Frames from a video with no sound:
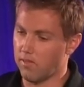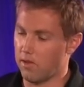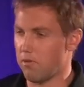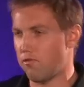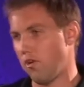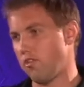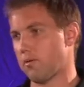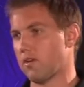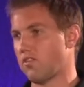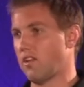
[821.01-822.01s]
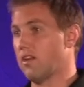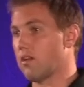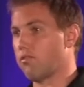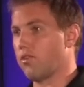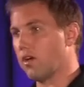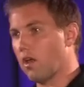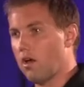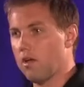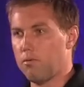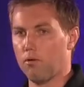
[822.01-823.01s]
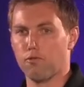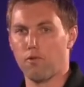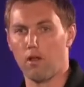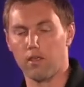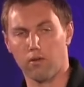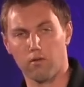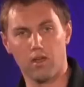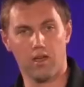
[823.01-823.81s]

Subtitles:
Then we further extended our thin client portfolio,